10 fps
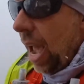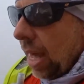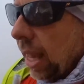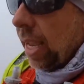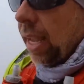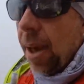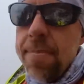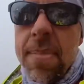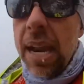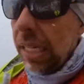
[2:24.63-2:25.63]
And like a
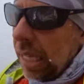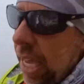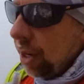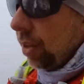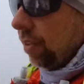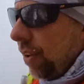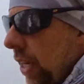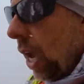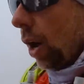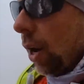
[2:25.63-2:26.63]
minute later in the
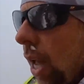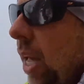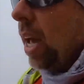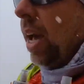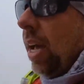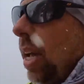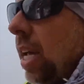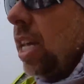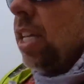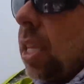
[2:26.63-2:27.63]
video,
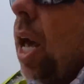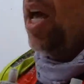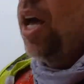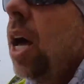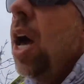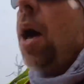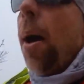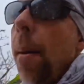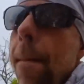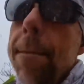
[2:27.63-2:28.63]
he's
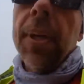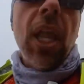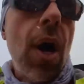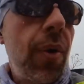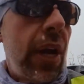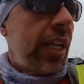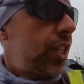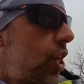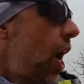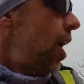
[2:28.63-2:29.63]
blowing
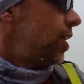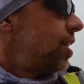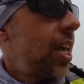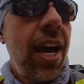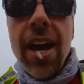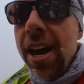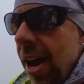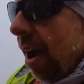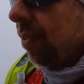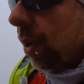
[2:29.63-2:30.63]
chunks
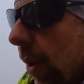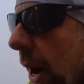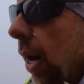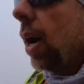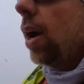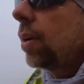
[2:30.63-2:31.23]
everywhere.